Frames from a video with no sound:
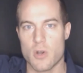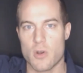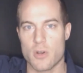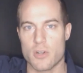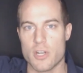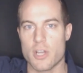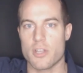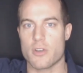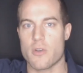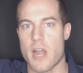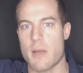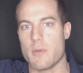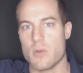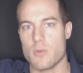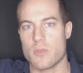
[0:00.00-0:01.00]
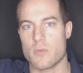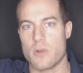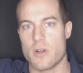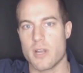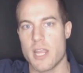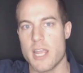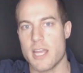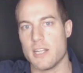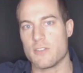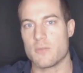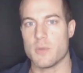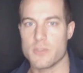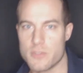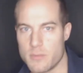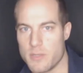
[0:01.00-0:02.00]
Or no, you're grabbing with the wrong hand. It's
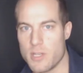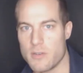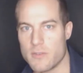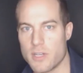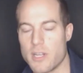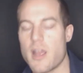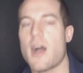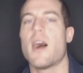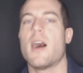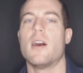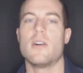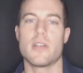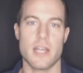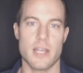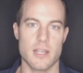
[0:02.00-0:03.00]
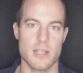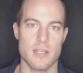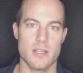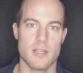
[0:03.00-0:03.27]
supposed to be over here. Okay,